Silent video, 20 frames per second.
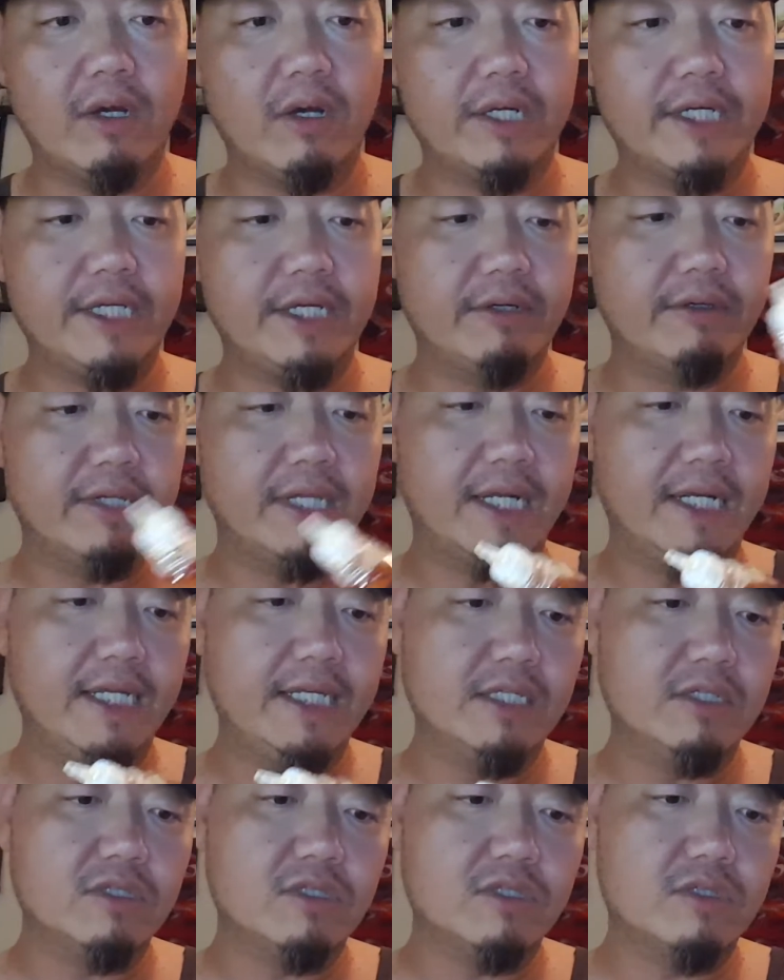on here that
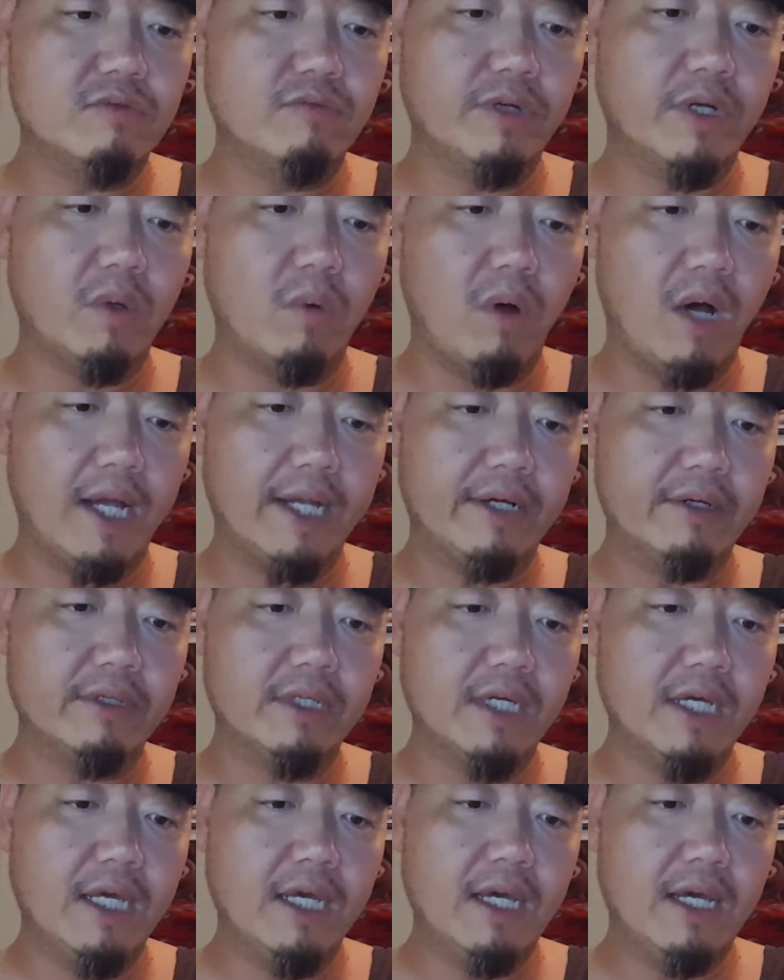is required,
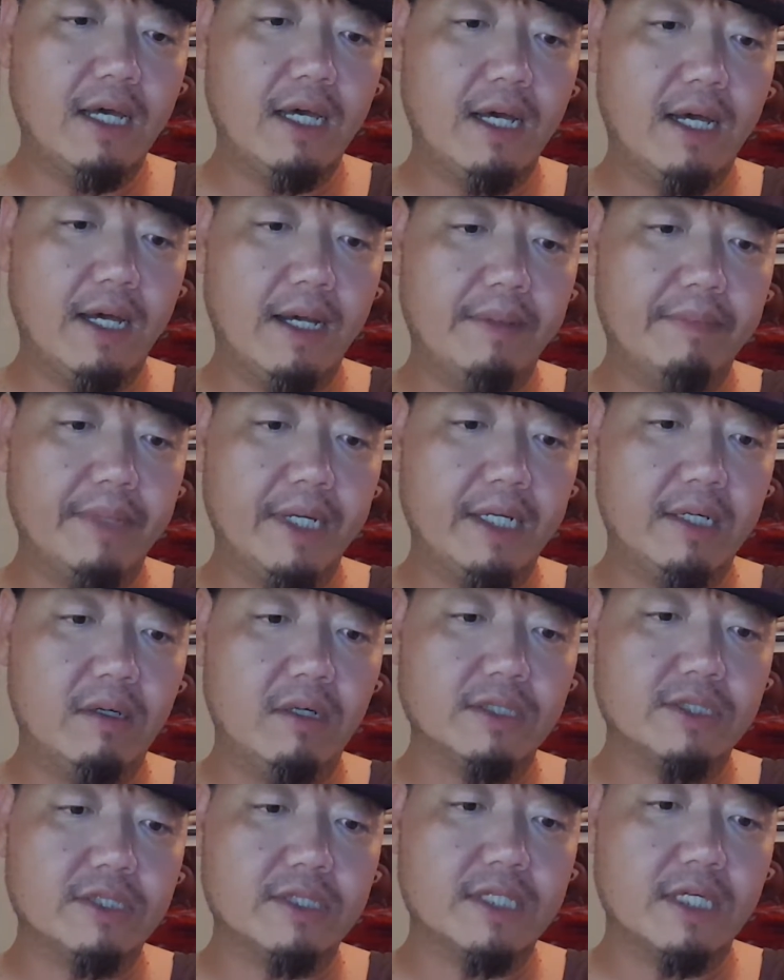um, and it
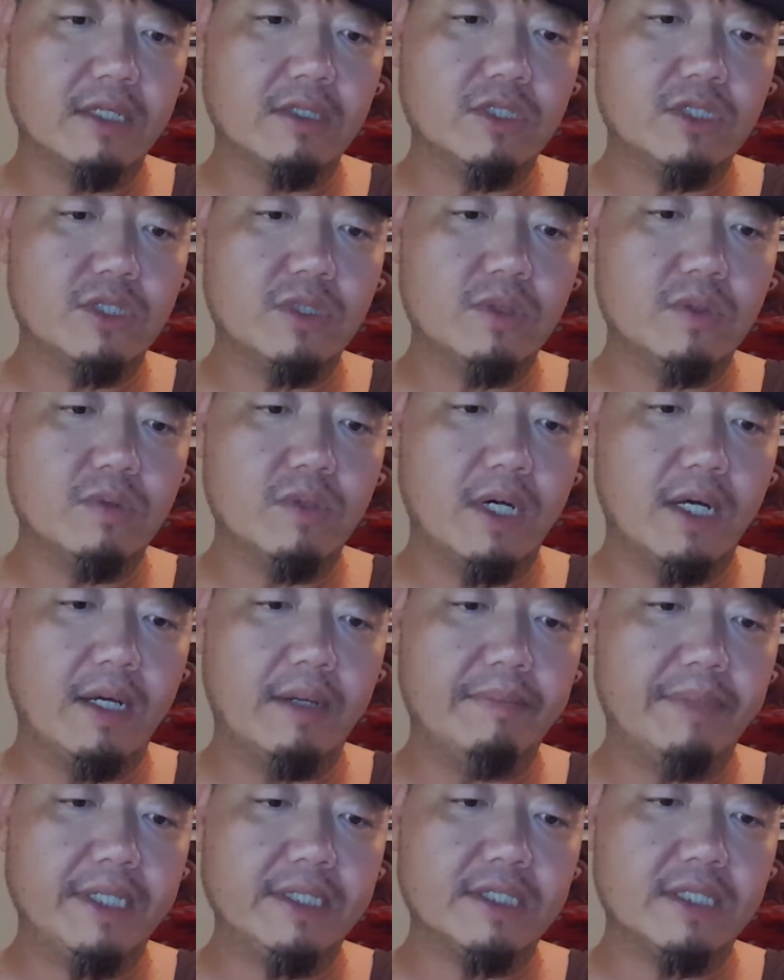also tells you uh,
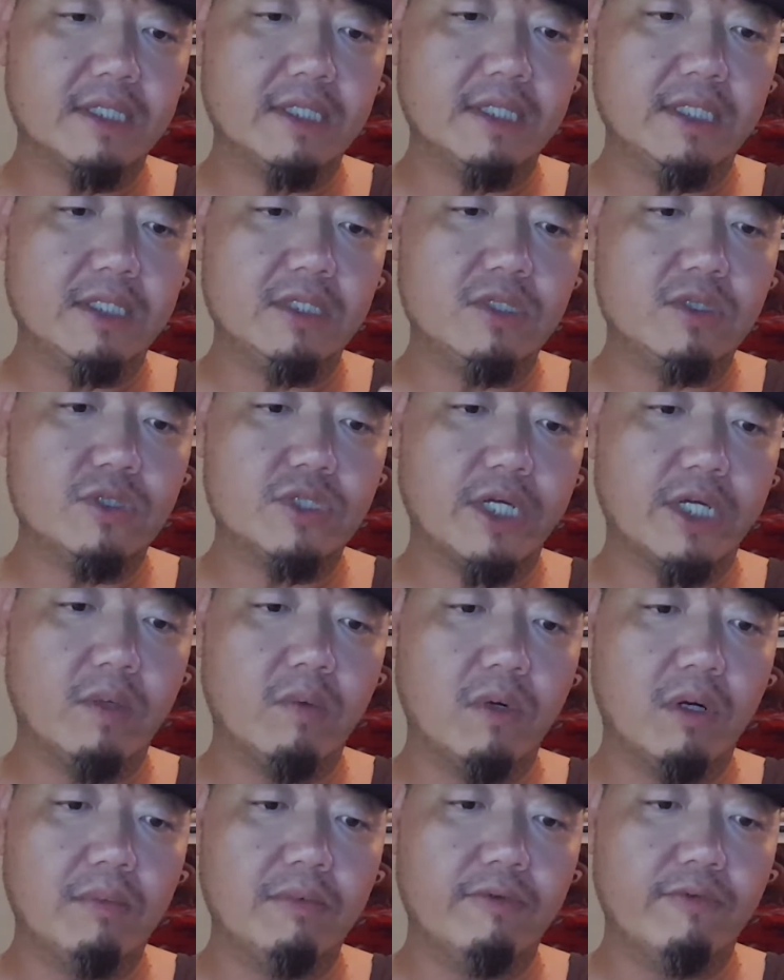basically to
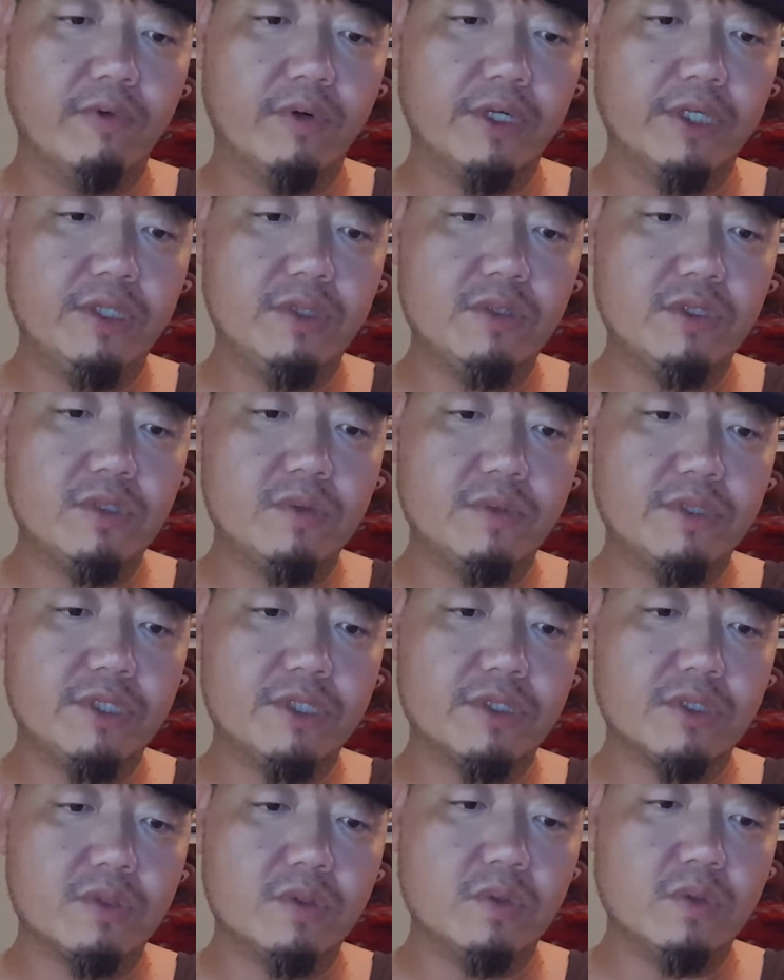shake well before use,
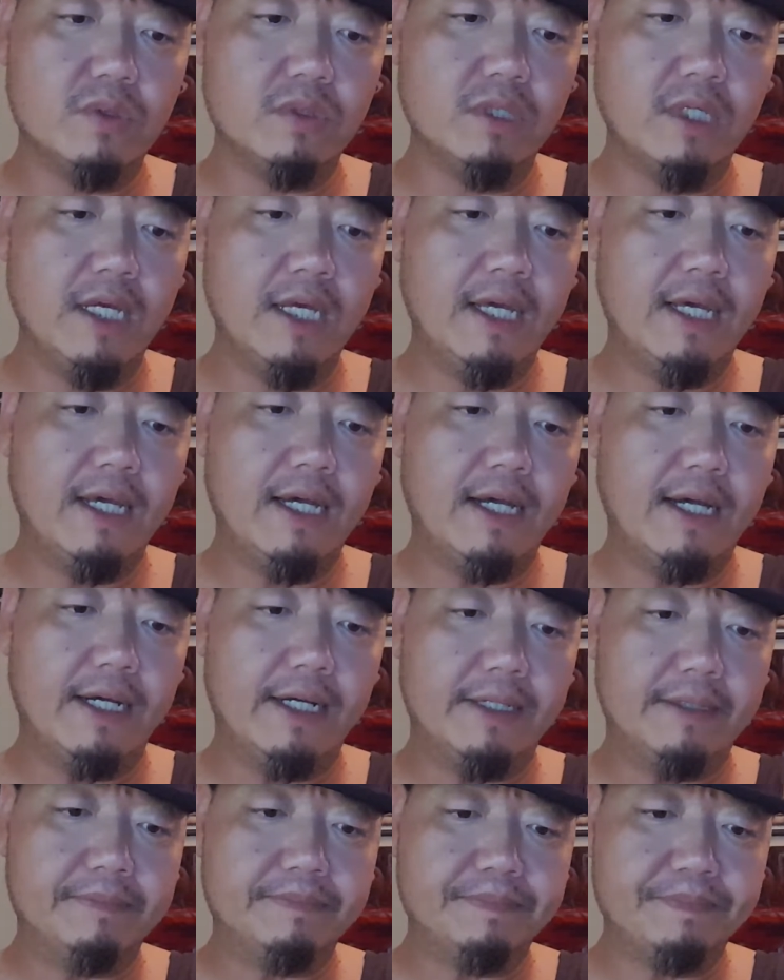which is cool.
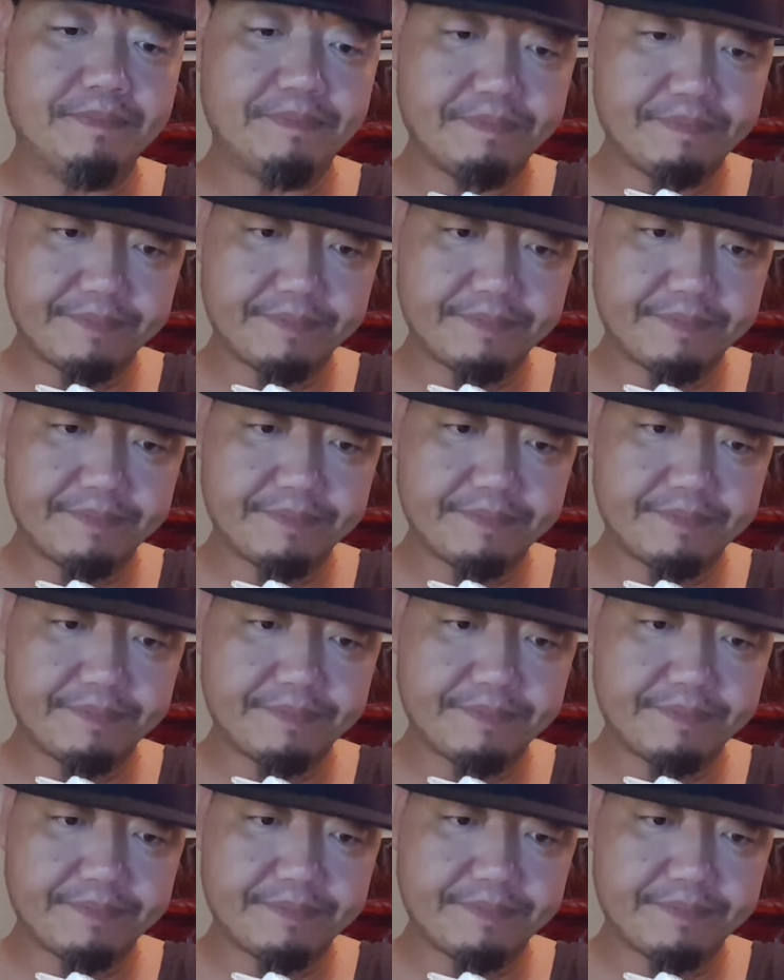Um,